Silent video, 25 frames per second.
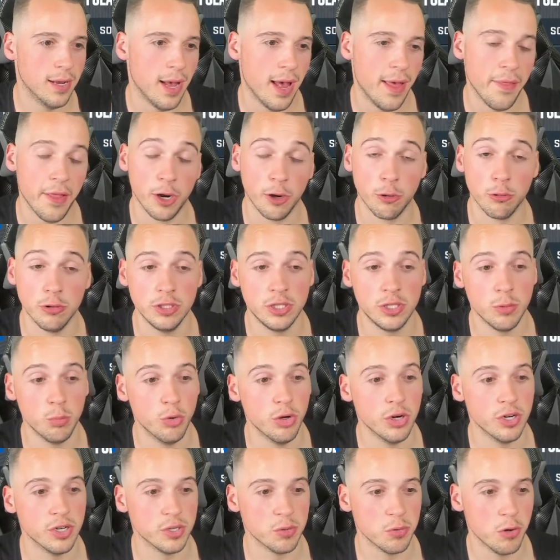and then Christian
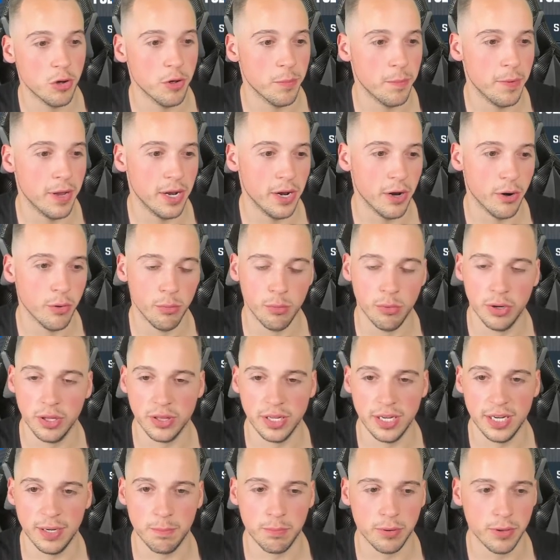Wood as well. Been a
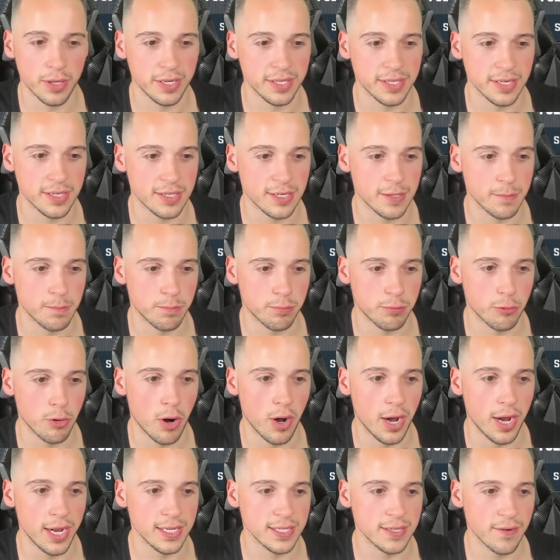really pleasant
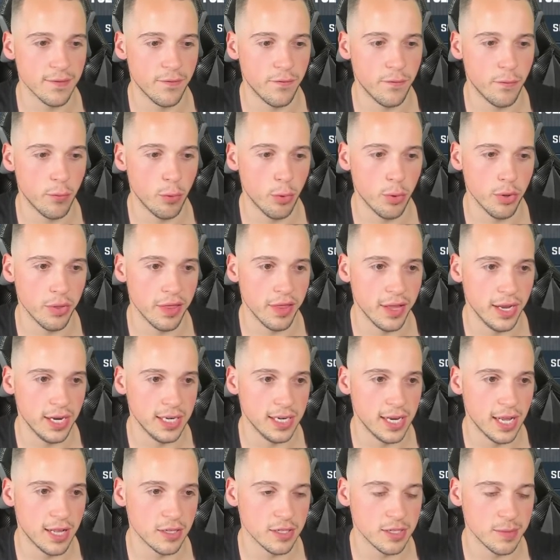surprise for the
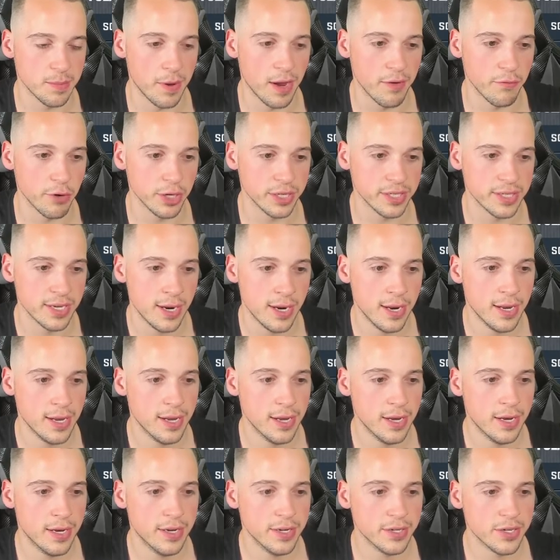Dallas Mavericks.
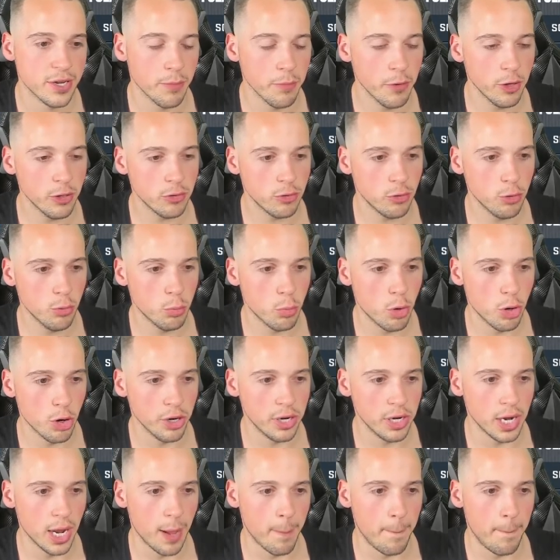So I'm not too
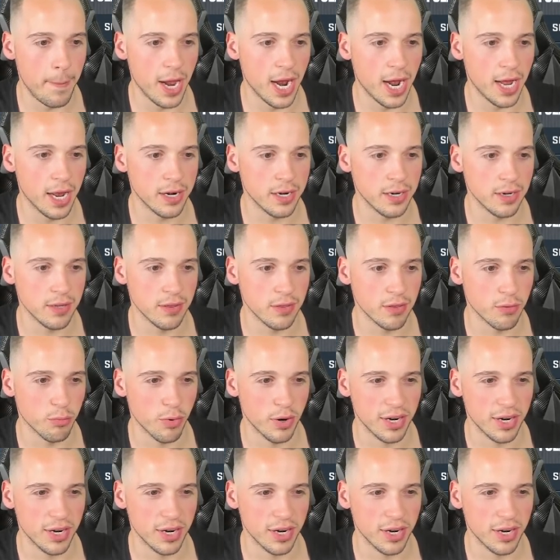worried about the